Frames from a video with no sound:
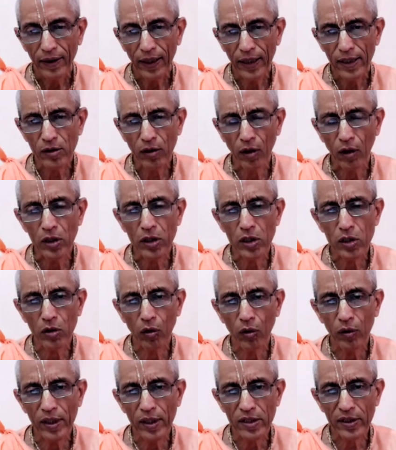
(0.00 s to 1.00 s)
That is
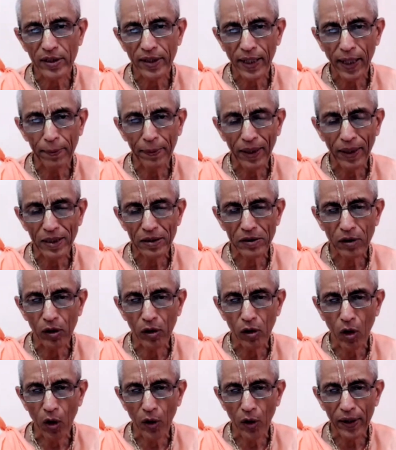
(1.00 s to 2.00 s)
also described as the
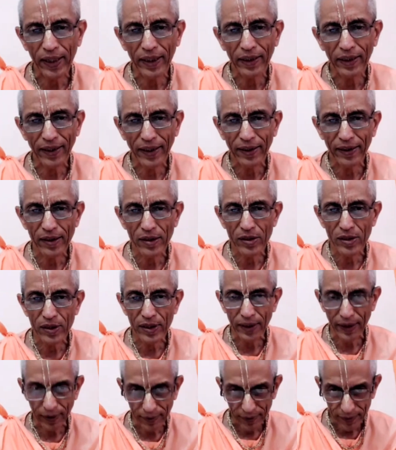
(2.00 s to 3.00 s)
lording
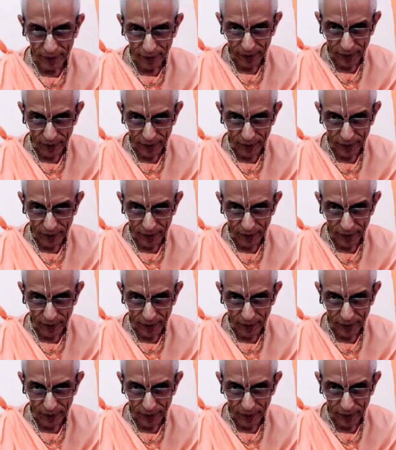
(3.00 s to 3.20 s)
tendency.